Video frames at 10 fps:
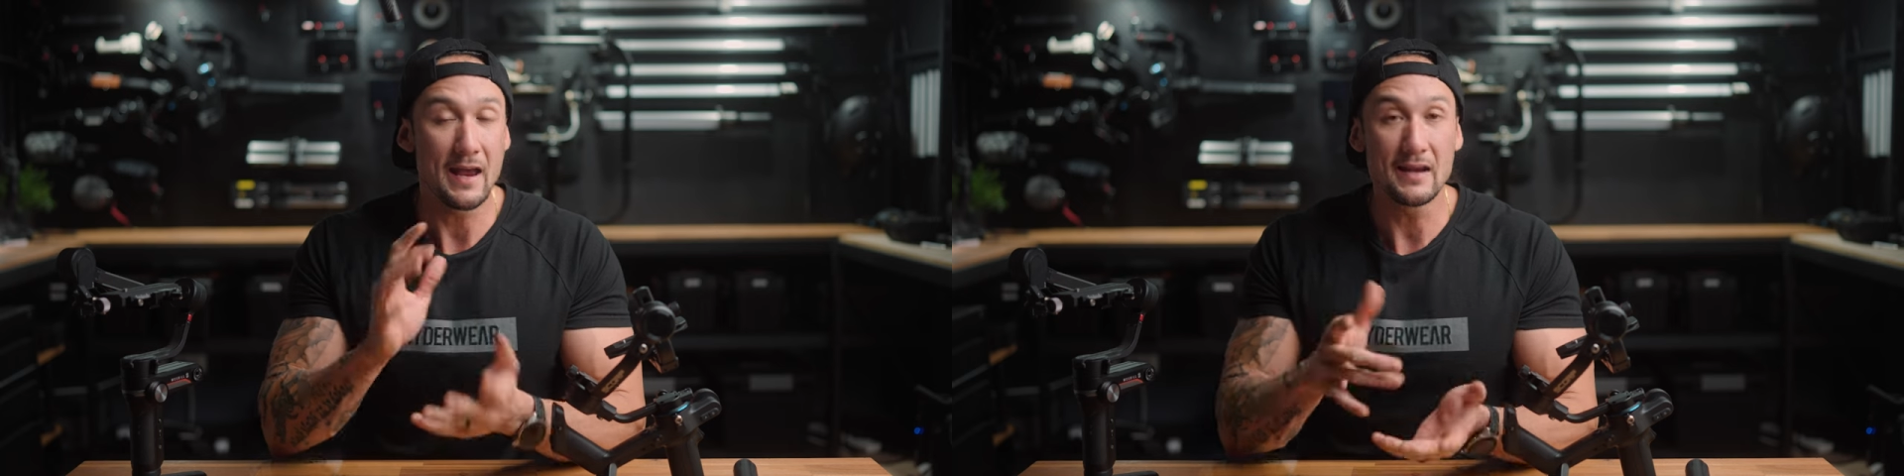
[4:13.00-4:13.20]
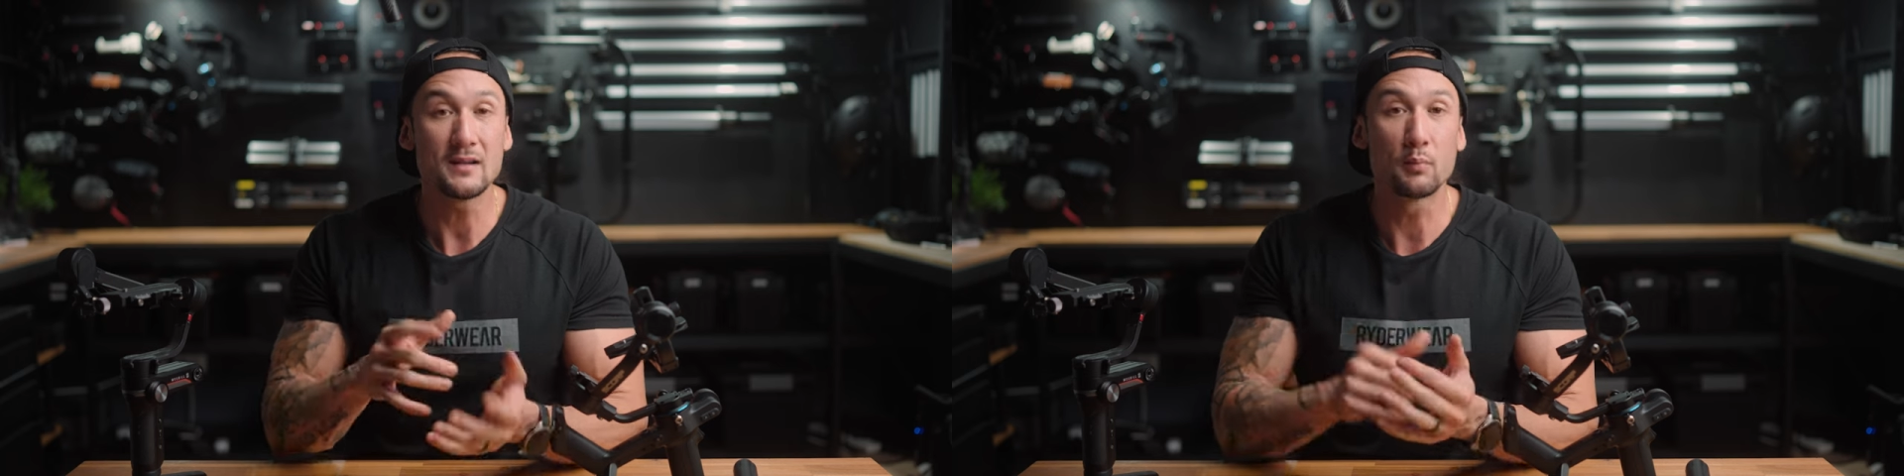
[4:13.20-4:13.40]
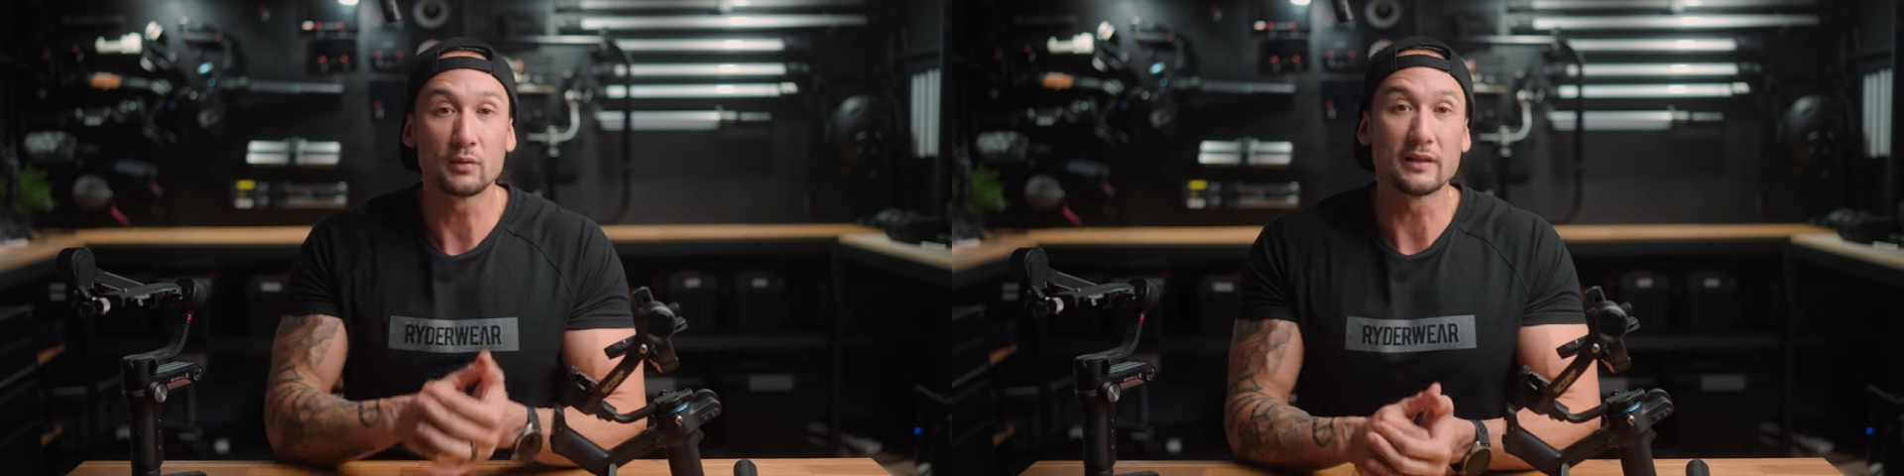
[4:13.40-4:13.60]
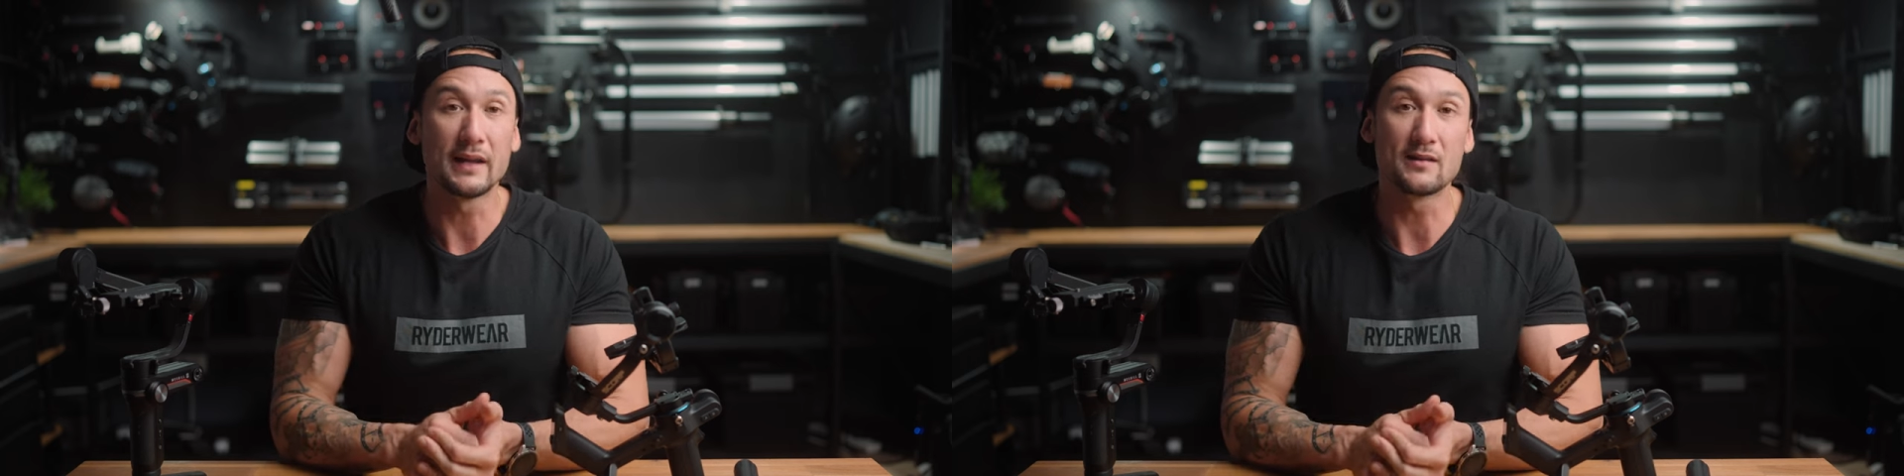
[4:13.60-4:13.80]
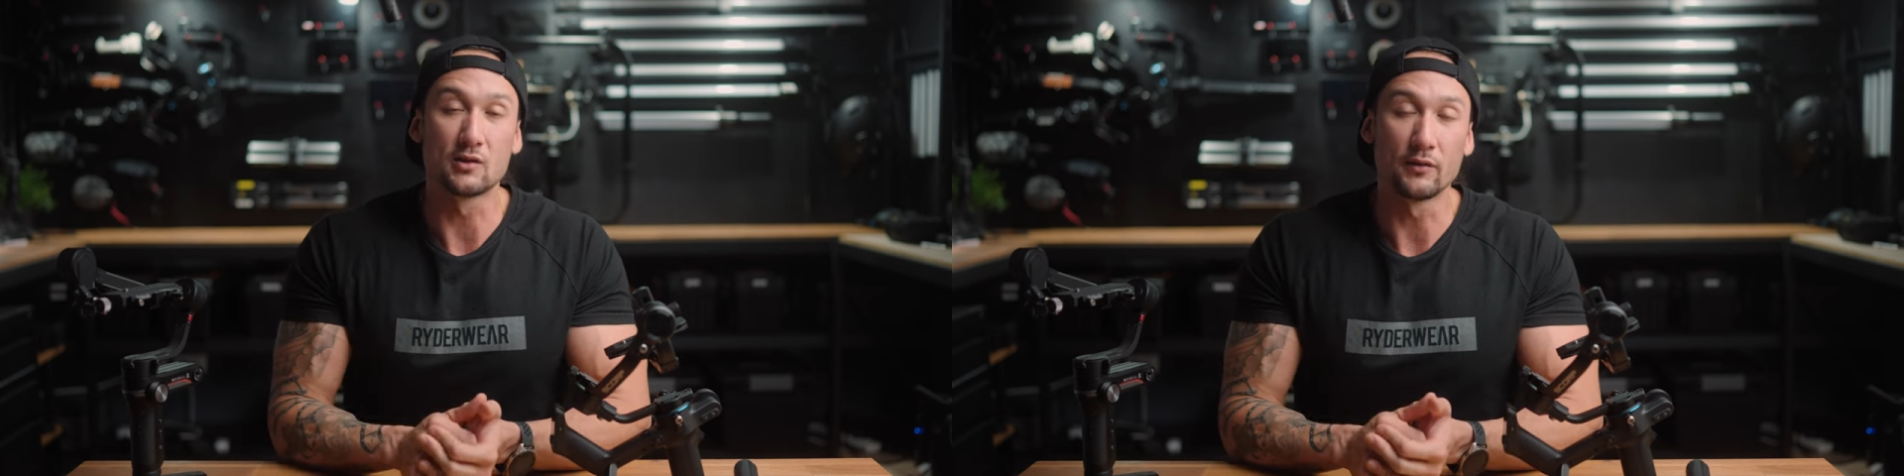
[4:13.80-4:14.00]
and put the
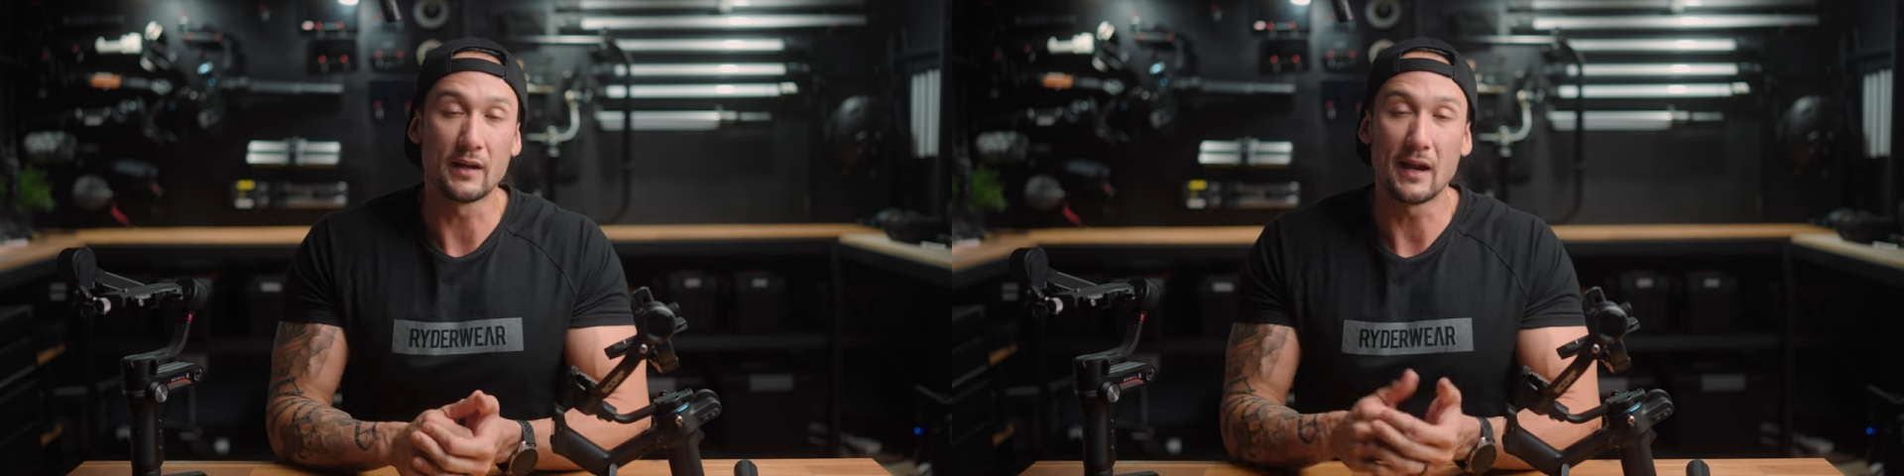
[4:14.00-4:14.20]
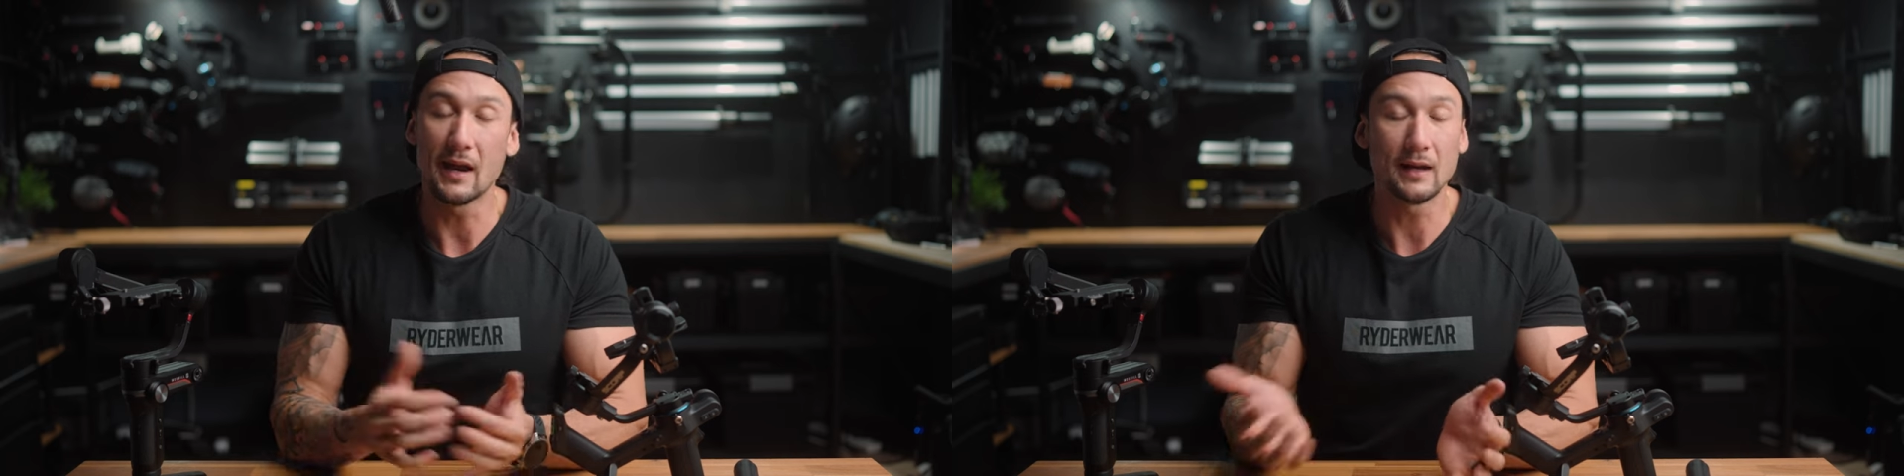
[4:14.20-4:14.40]
lens on there,